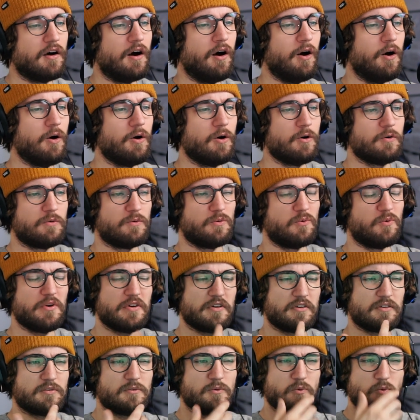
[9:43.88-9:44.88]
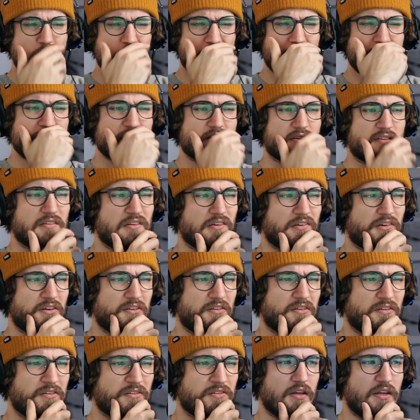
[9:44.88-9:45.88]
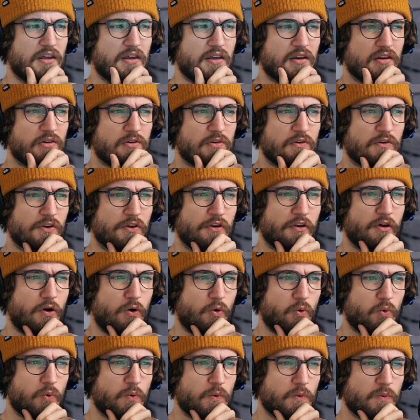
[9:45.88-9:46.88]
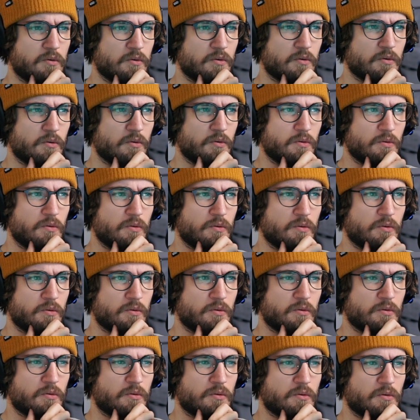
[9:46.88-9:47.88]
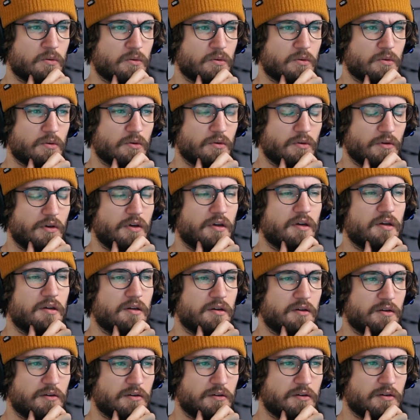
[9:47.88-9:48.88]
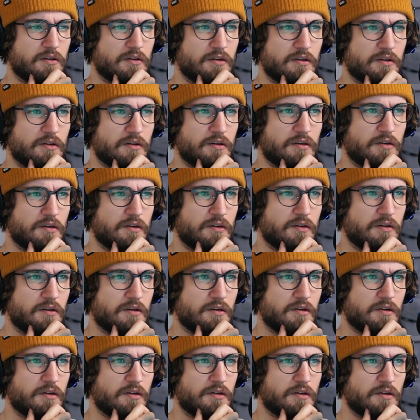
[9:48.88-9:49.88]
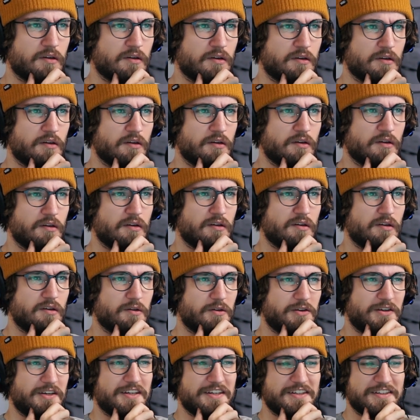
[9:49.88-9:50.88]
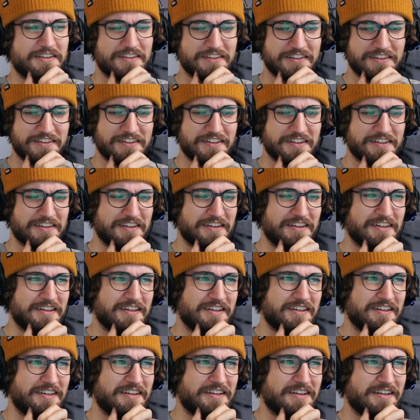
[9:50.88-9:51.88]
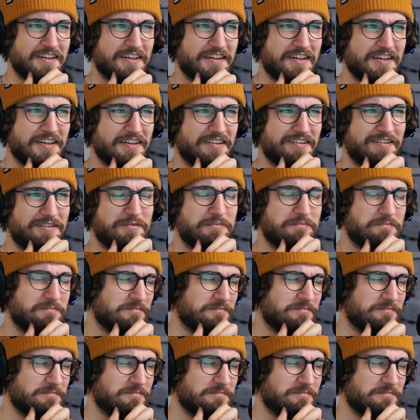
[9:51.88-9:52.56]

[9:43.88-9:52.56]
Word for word: Oh, wait, wait a second. They don't know? Good talk, man. Uh-huh. See, I'm not an asshole. I'm not an asshole!